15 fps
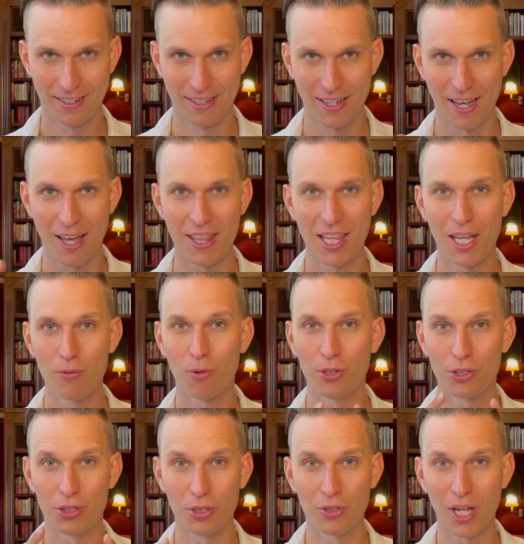and they
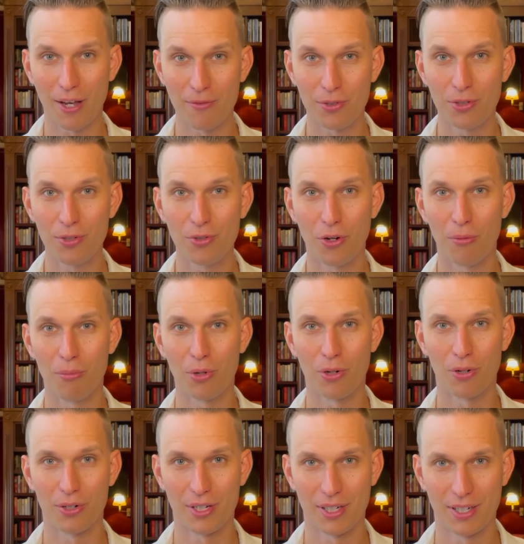want to have you on
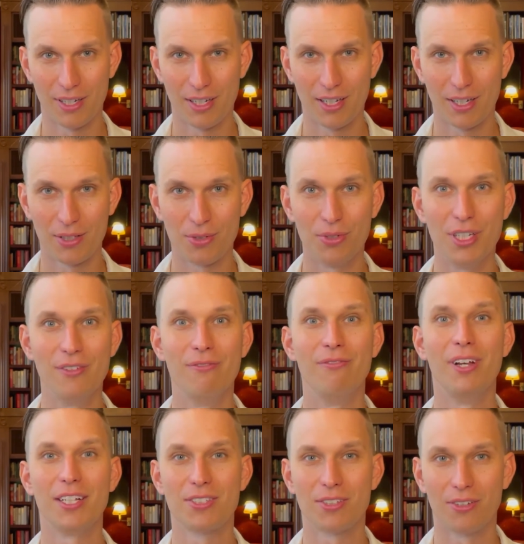board to
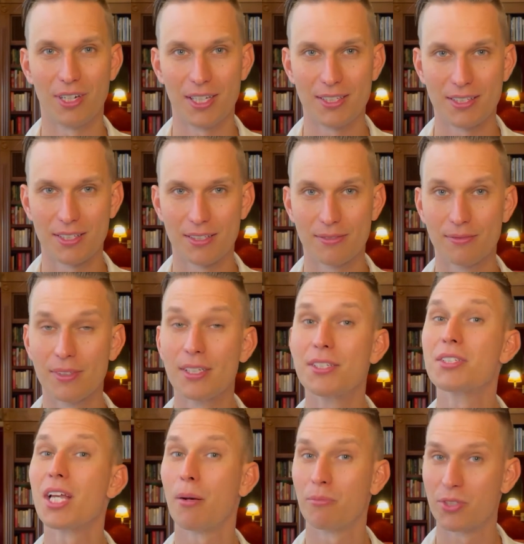invest on it.
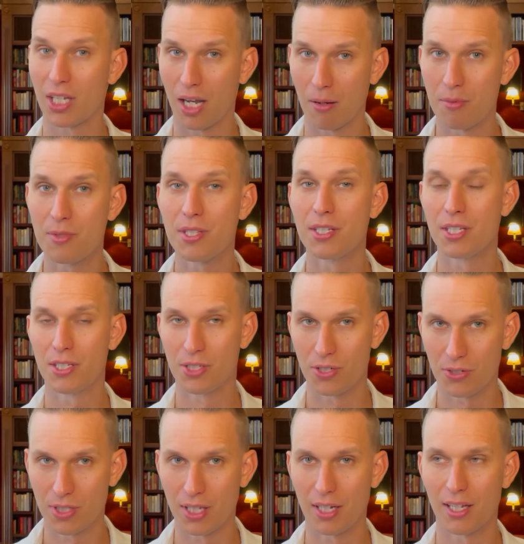Sometimes, this is
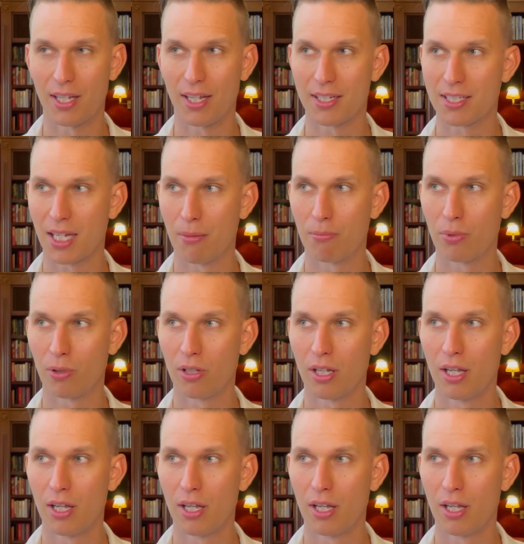just an example.